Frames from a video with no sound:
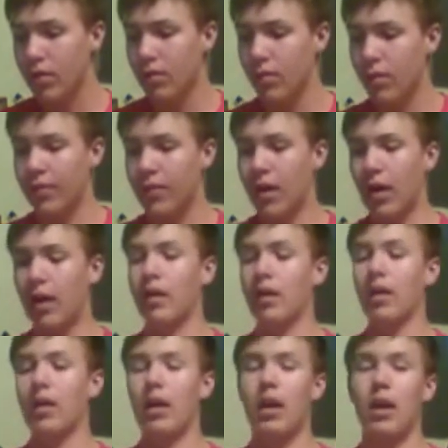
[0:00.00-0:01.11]
We've got
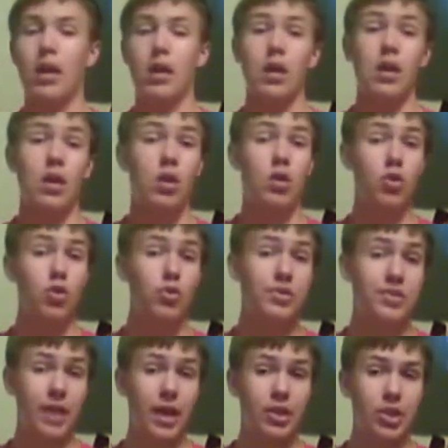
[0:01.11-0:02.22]
a new design